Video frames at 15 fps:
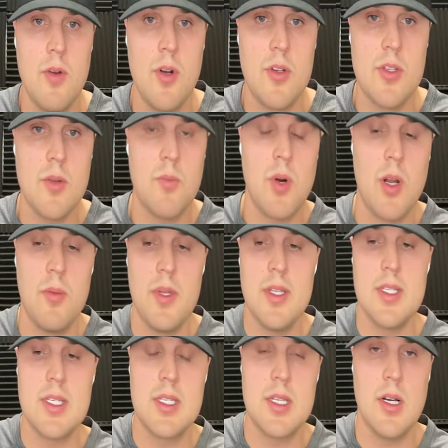would also probably
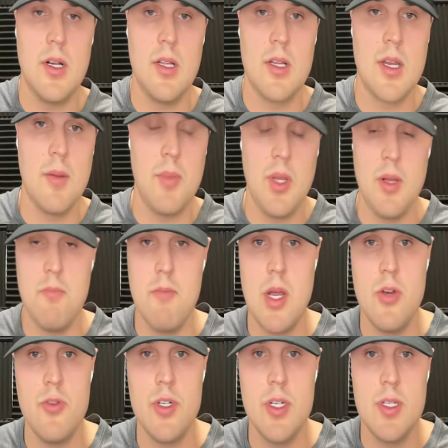install a couple
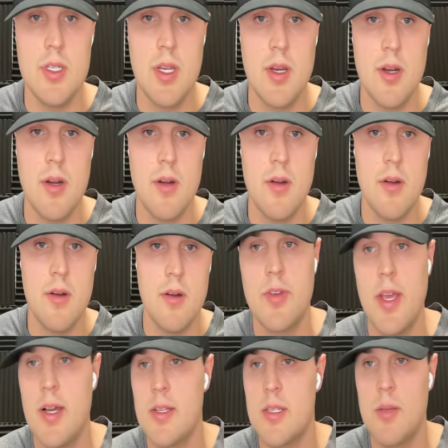emojis here. So
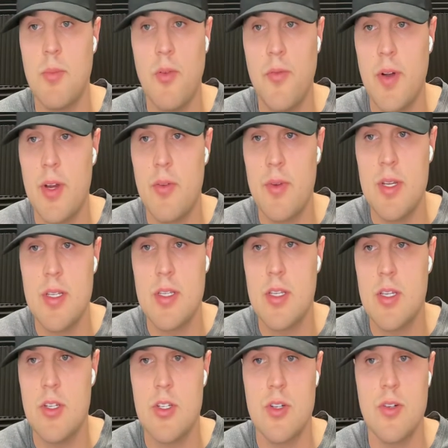yeah, simplify your real
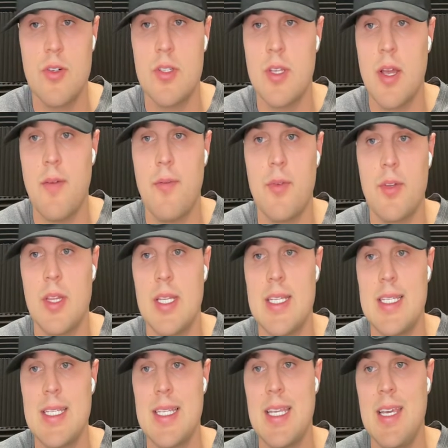estate search.
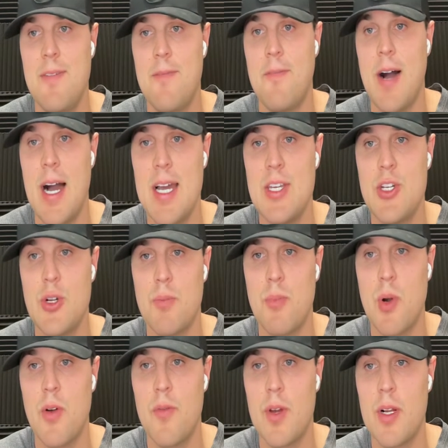Effortlessly find your
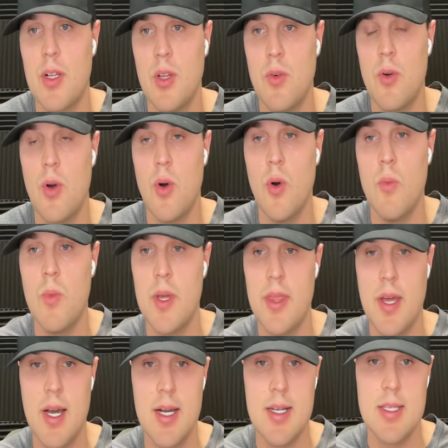perfect Kelowna home with
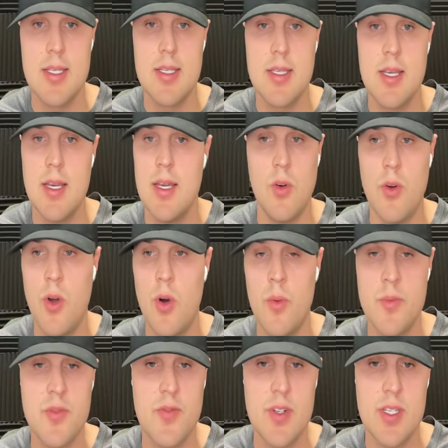us. Kelowna
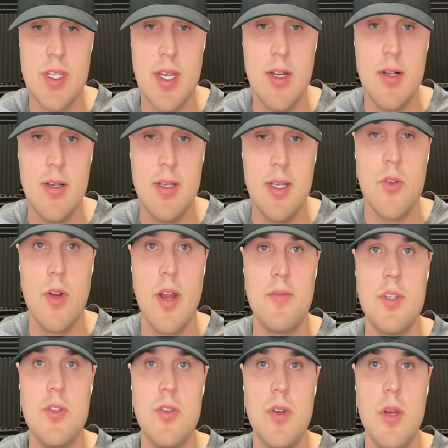Homes for Sale. Don't have
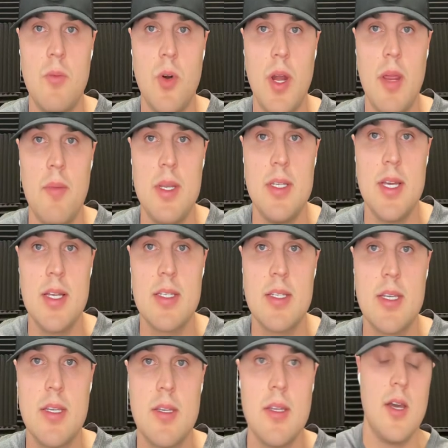to do any more A/B
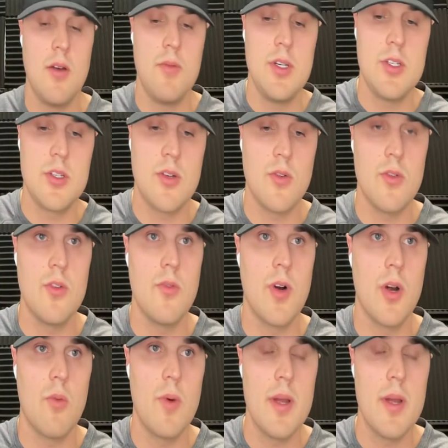testing. Now we just go to our